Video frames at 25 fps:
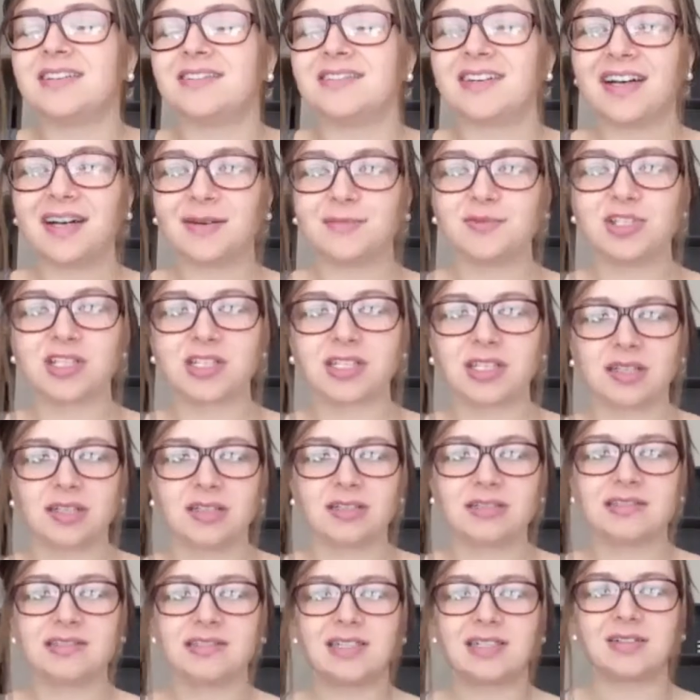I'm just
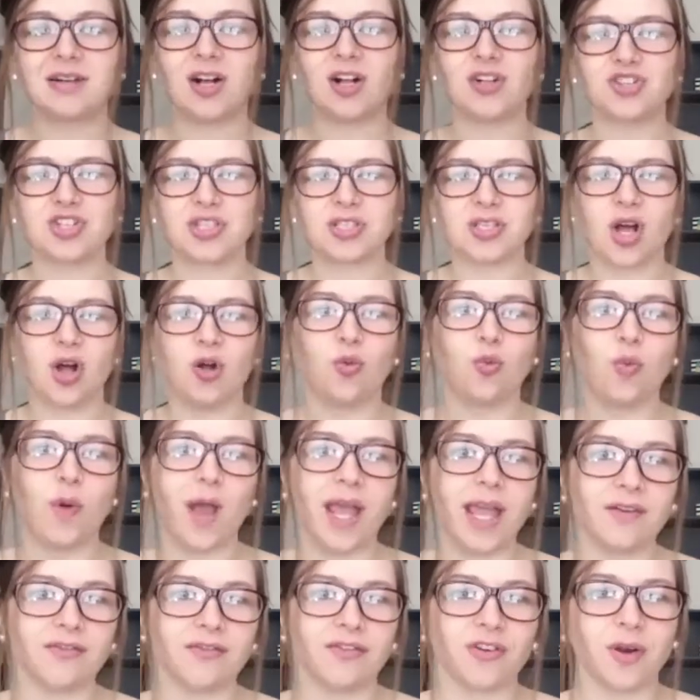gonna, I'll
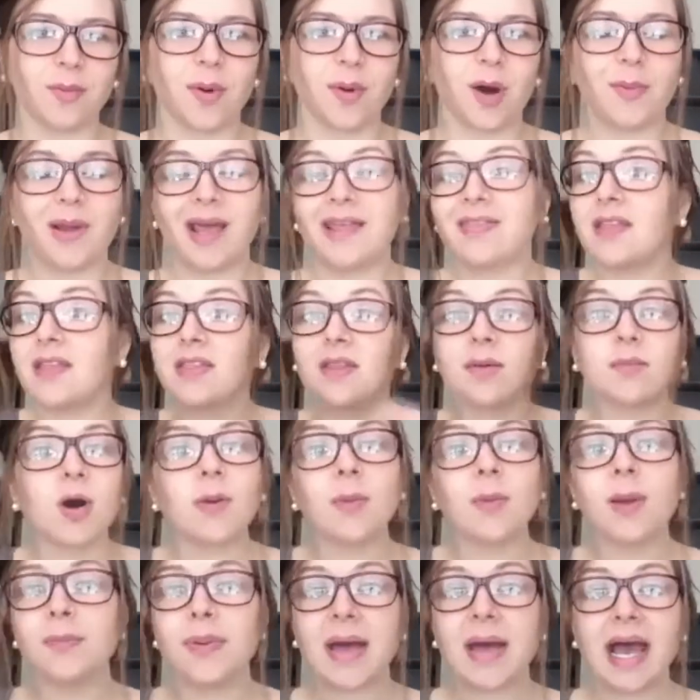wait for a moment. And then the
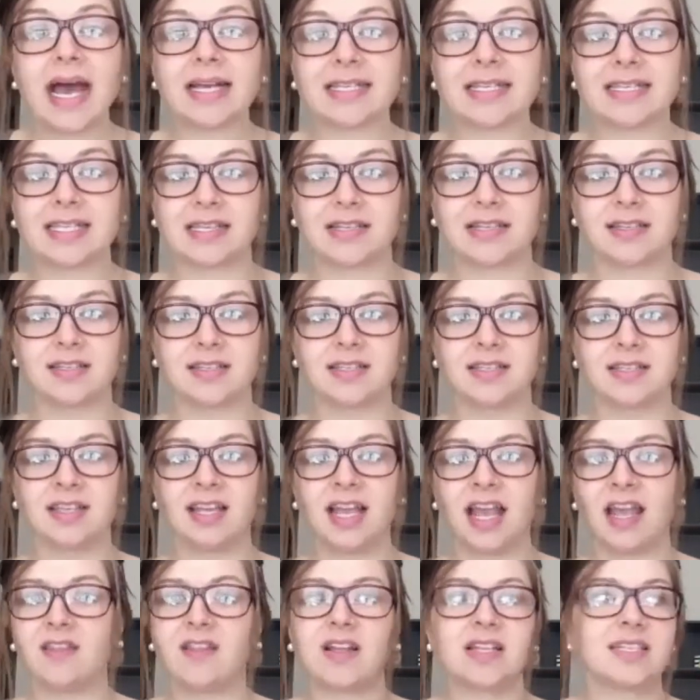moment passes,
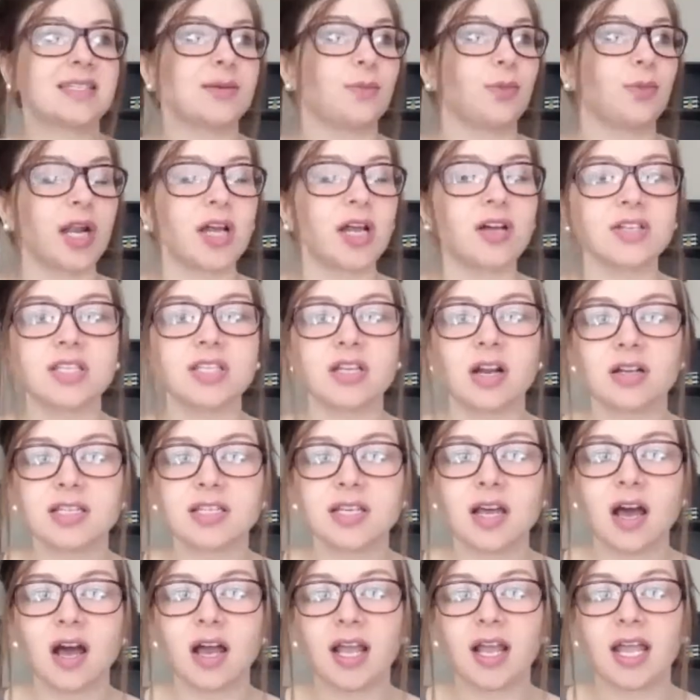and then someone else starts
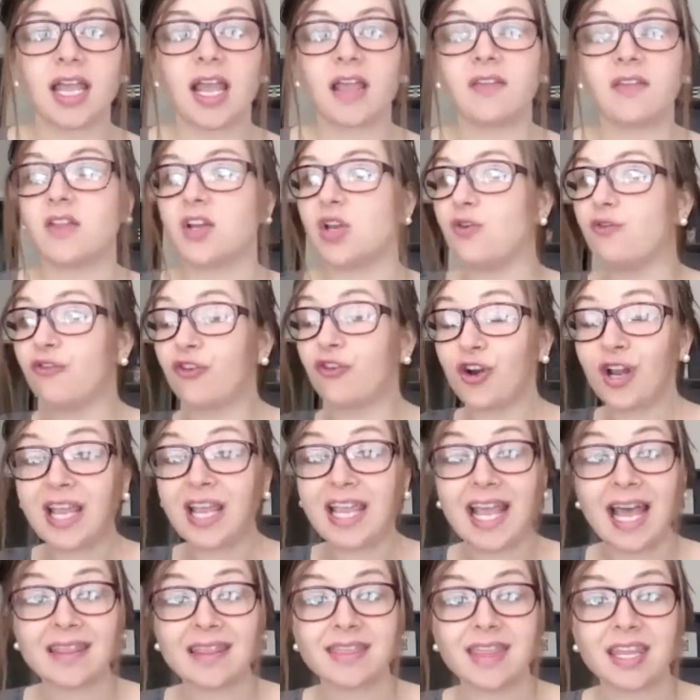talking, and then you
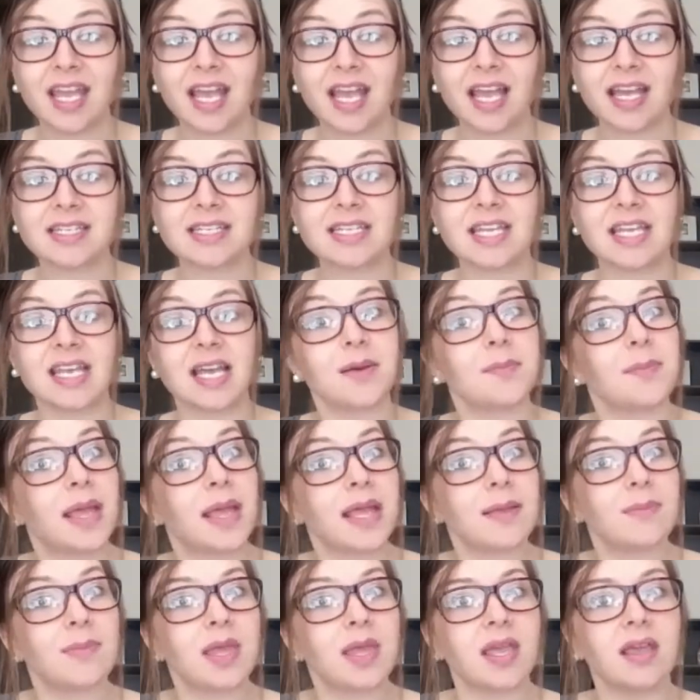forget the idea
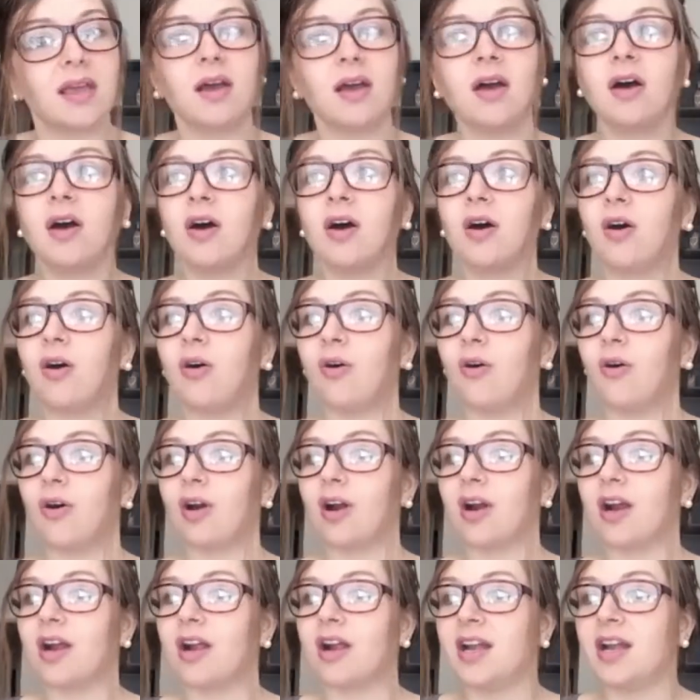maybe,
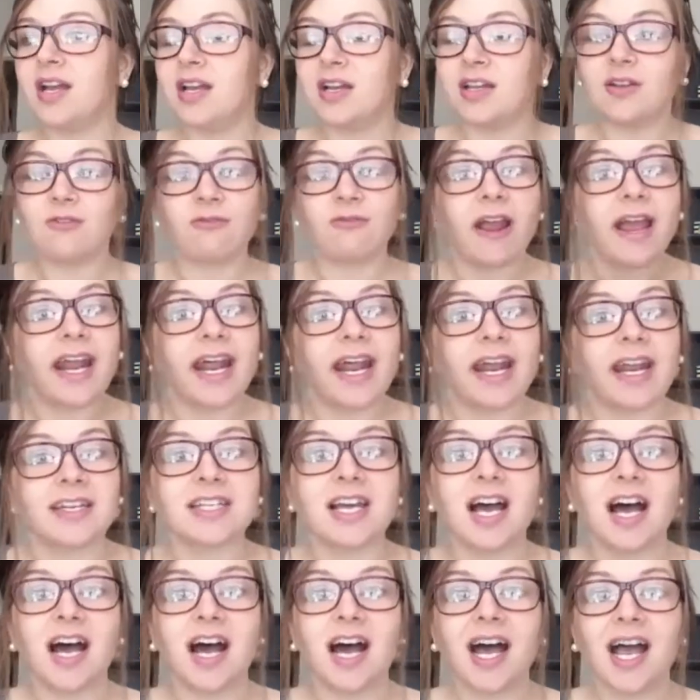or it ran out of
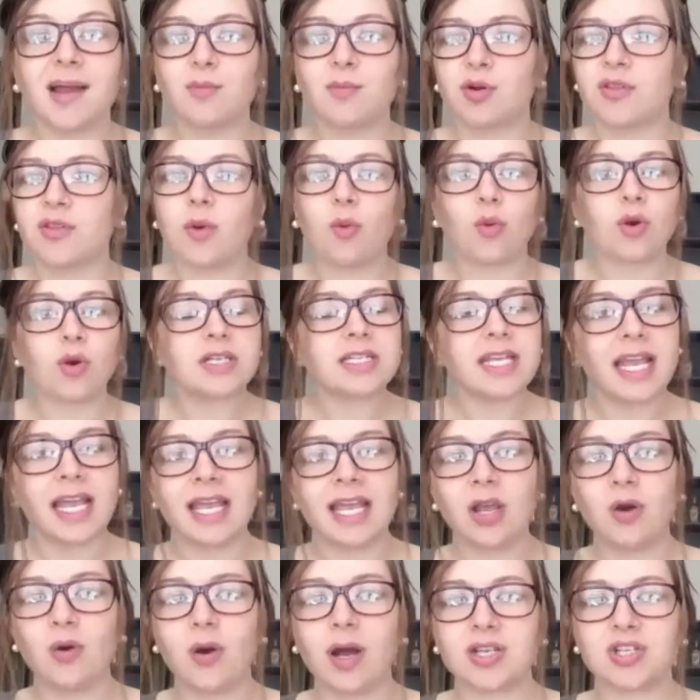time, or they weren't
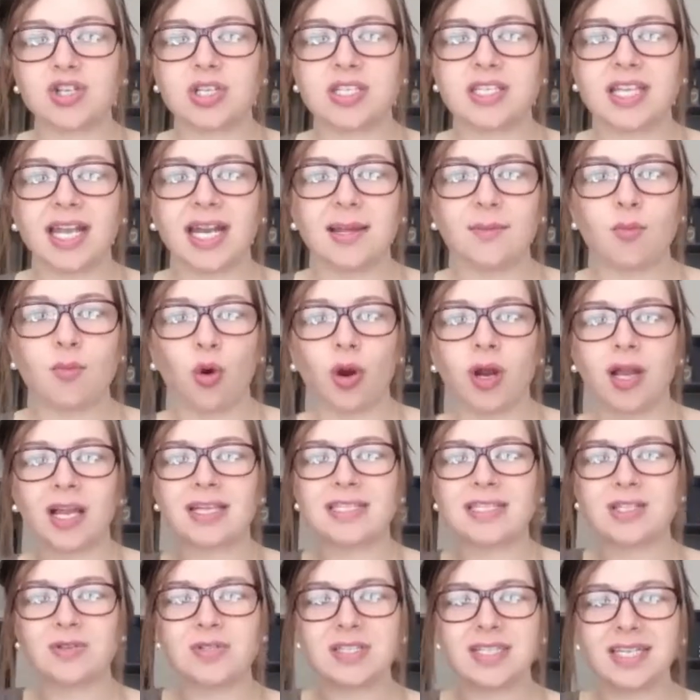taking questions anymore
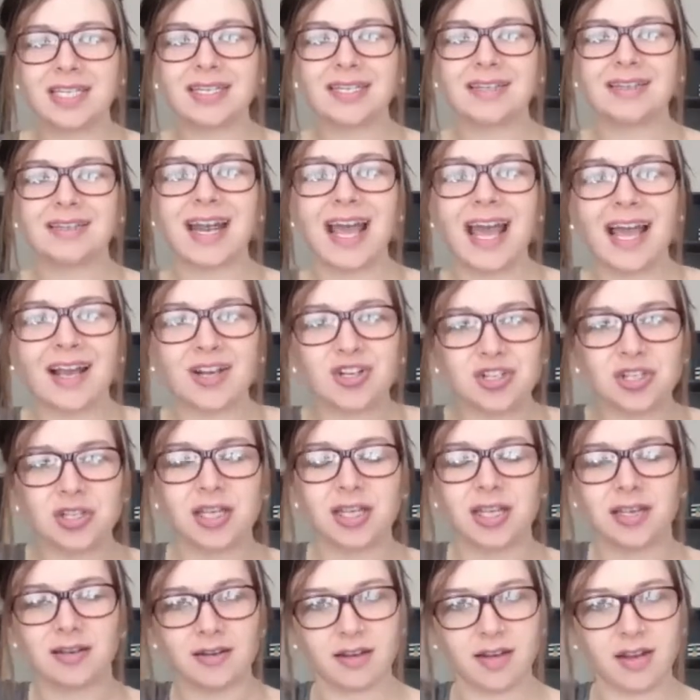because you didn't
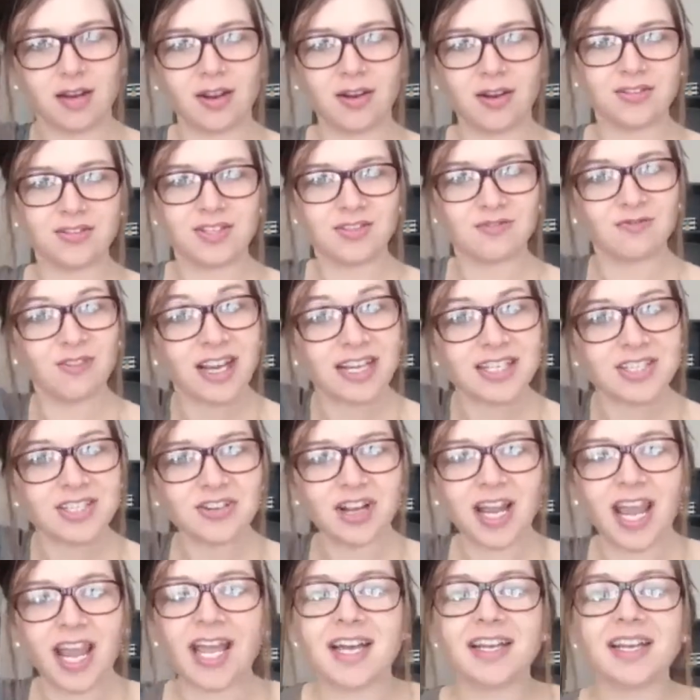actually, raise
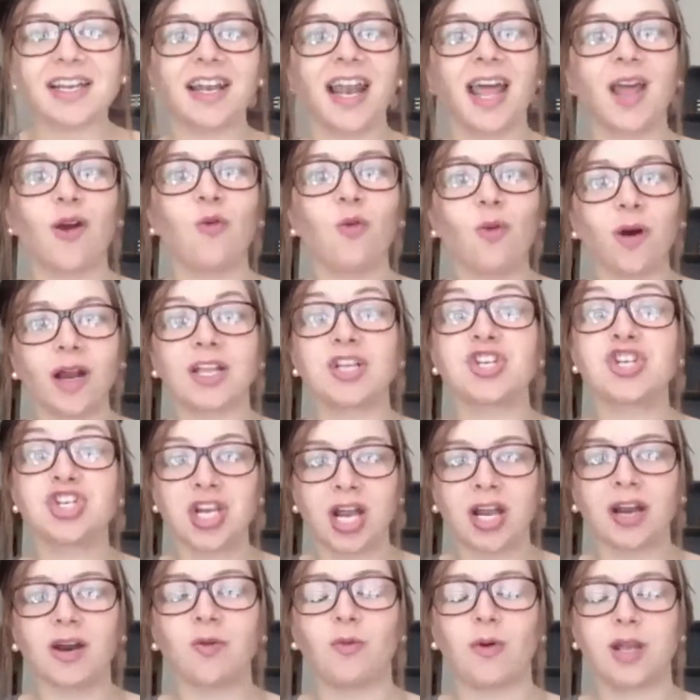your hand and like want to
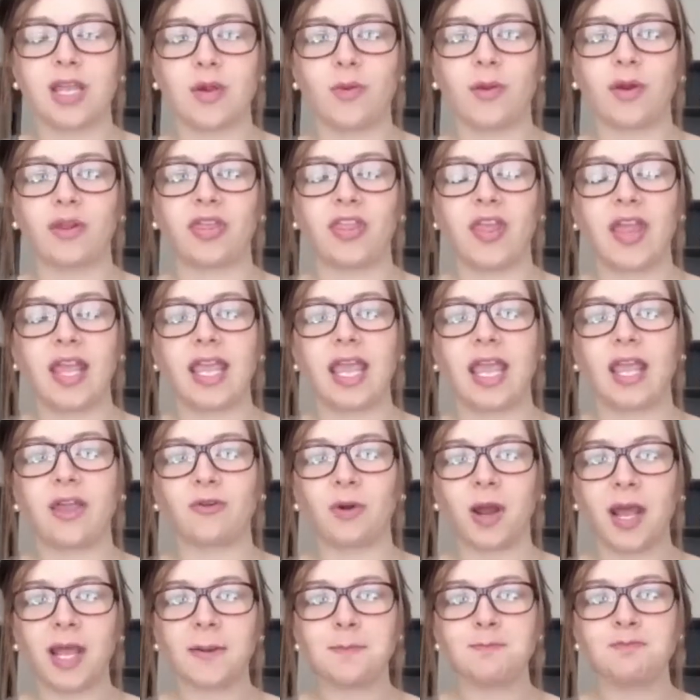share what you were thinking,
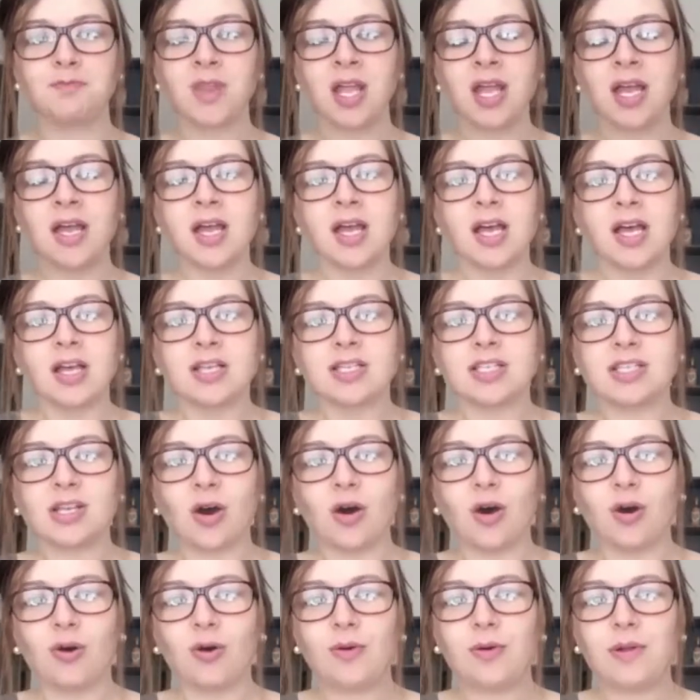right?
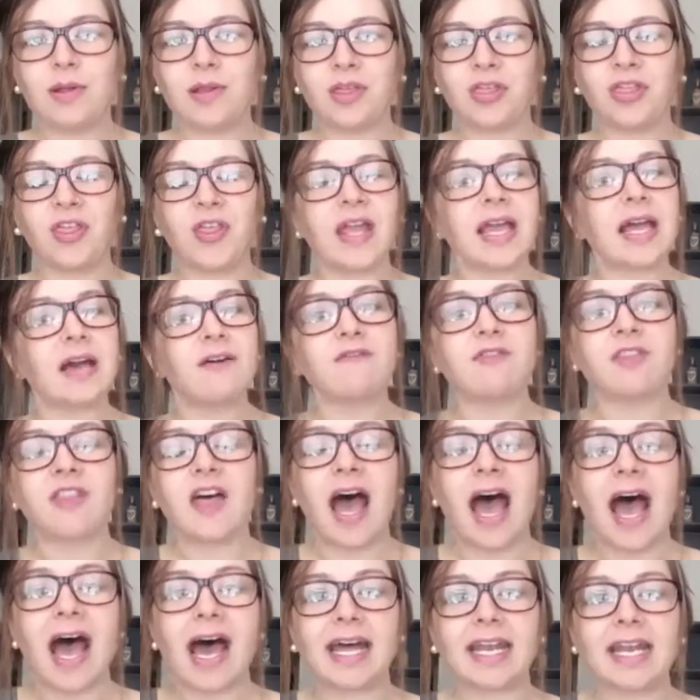So think of
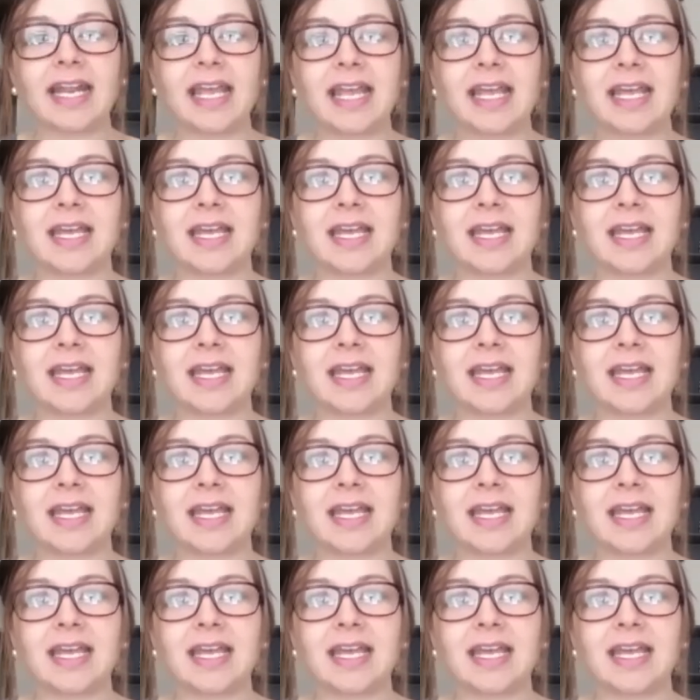that